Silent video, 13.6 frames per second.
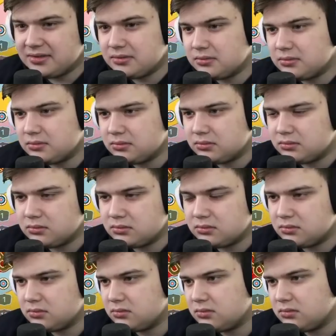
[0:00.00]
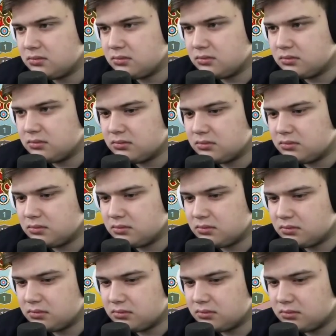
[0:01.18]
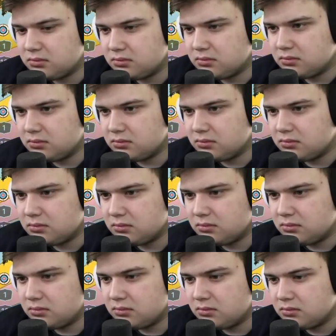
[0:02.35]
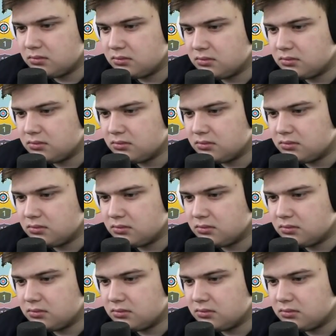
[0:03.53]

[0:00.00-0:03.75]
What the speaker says: Nothing is said.